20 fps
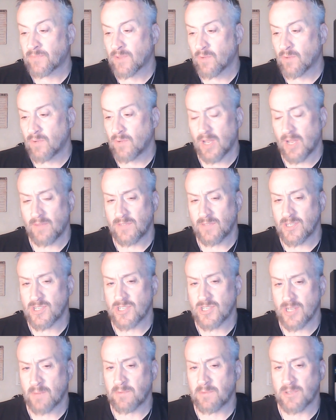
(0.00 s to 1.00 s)
We have this
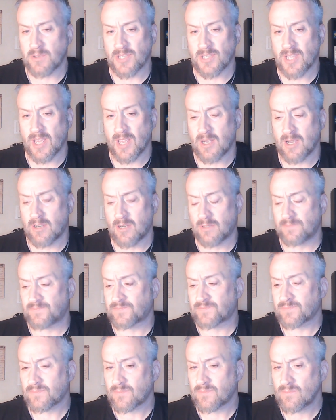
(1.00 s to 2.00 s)
shepherd's account
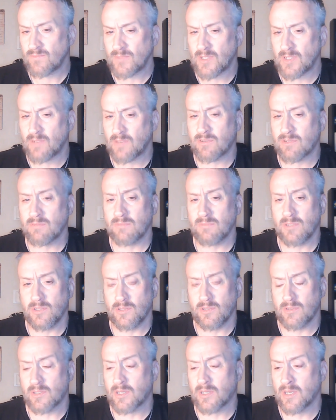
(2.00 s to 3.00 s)
from
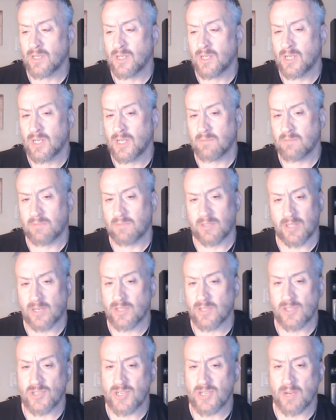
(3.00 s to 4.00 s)
Luke, but none
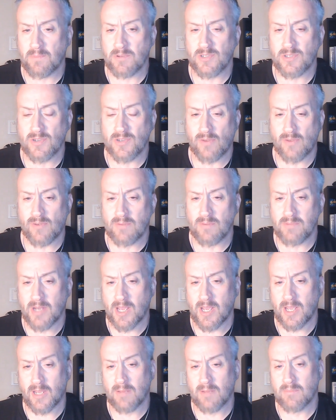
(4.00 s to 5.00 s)
of the shepherds are ever
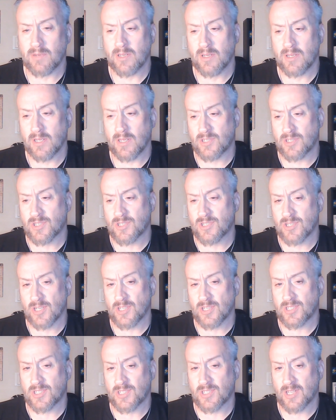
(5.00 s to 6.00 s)
named. It's
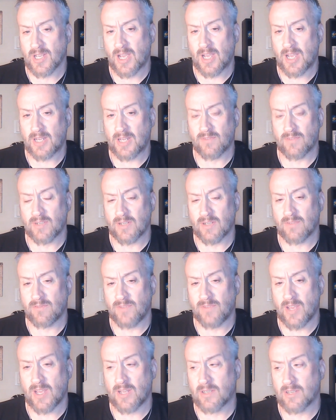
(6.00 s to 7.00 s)
just kind of an
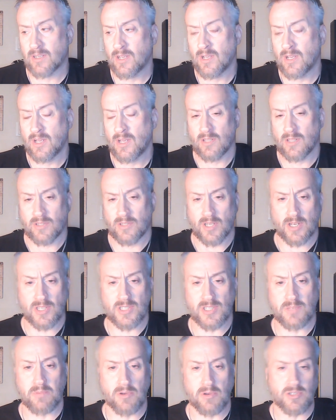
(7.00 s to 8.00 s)
event that
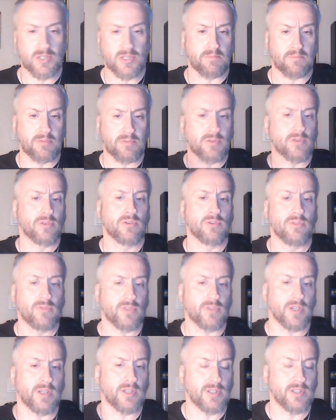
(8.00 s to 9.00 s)
is supposed to prove
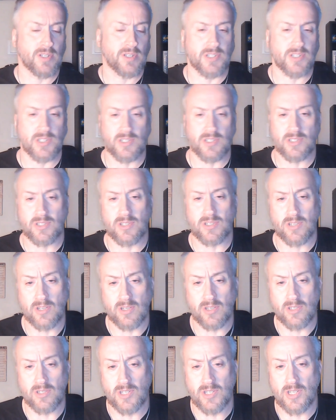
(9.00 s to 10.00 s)
that this is
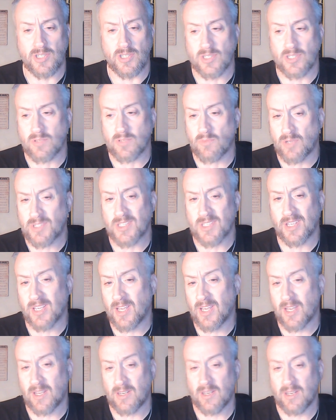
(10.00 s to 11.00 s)
Jesus. Once
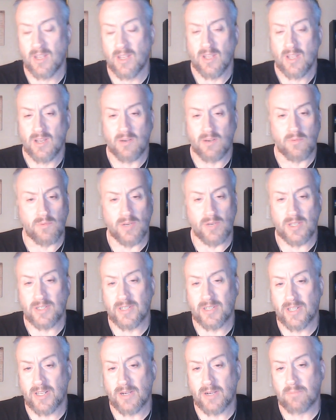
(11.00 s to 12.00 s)
again, written
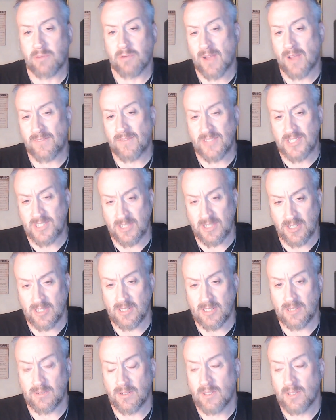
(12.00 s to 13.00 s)
to get a prophecy
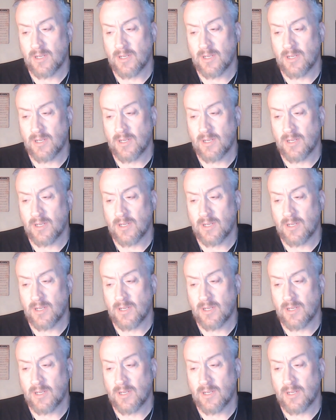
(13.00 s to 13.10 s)
in.